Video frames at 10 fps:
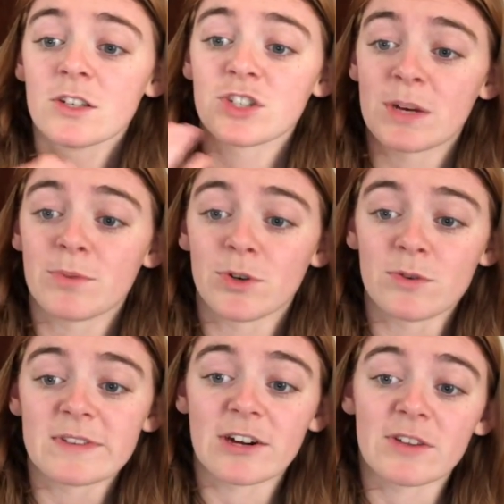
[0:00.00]

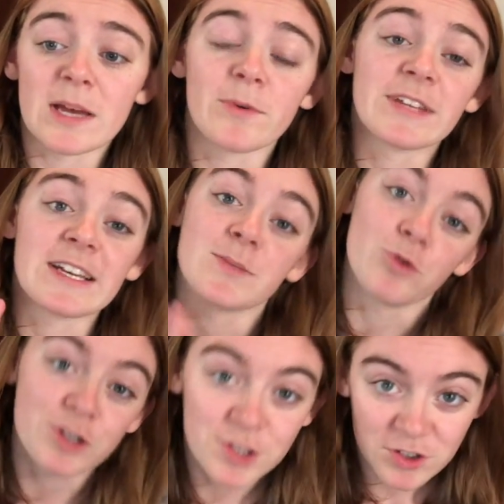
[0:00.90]
shampoos that are labeled as
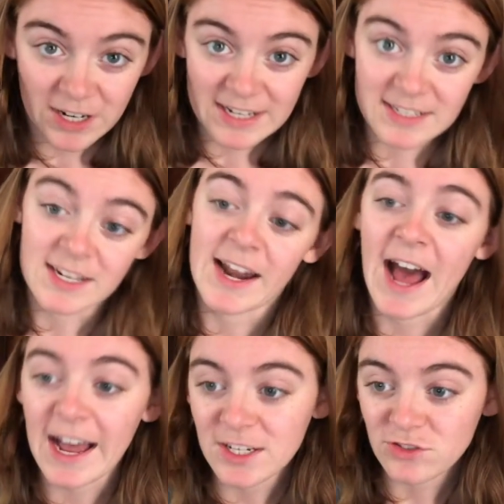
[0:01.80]
moisturizing and
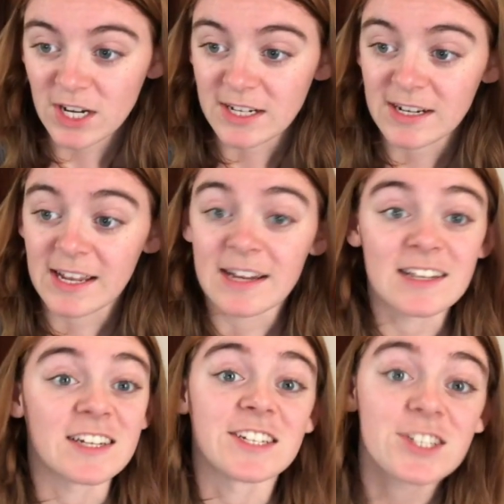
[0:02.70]
hydrating
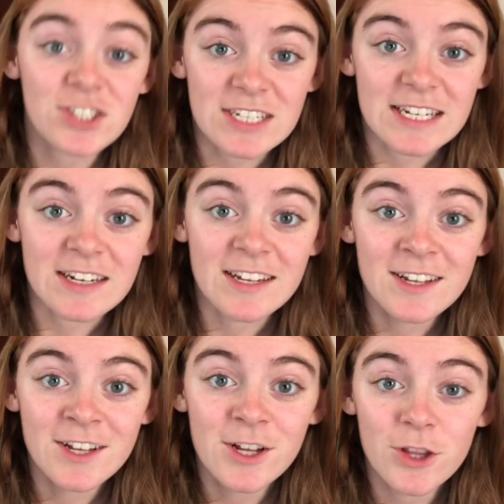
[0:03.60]
and conditioning,
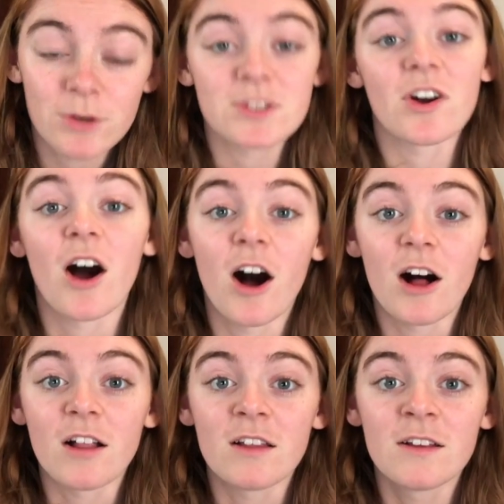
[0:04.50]
those are
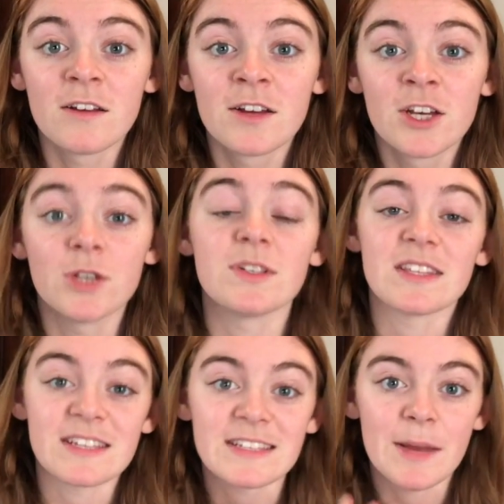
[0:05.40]
all using
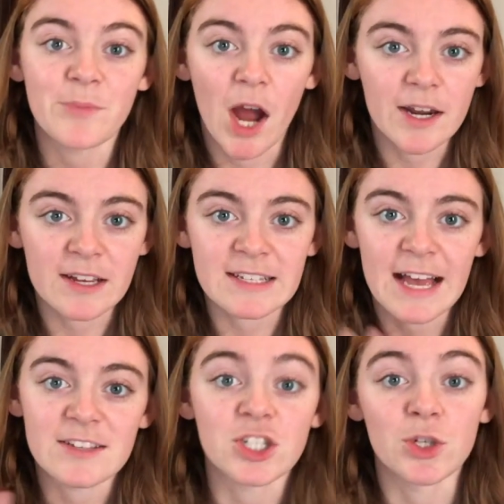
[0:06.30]
the same products
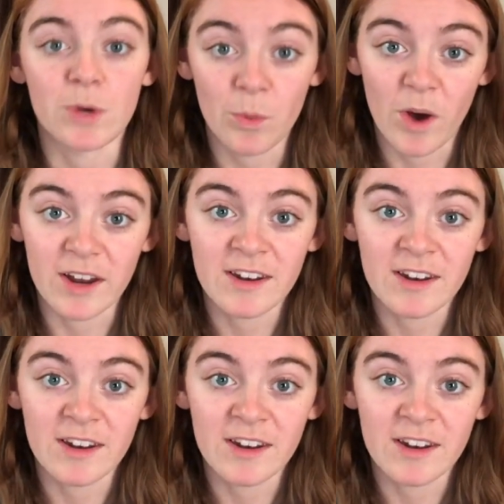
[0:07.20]
as a 2-in-1.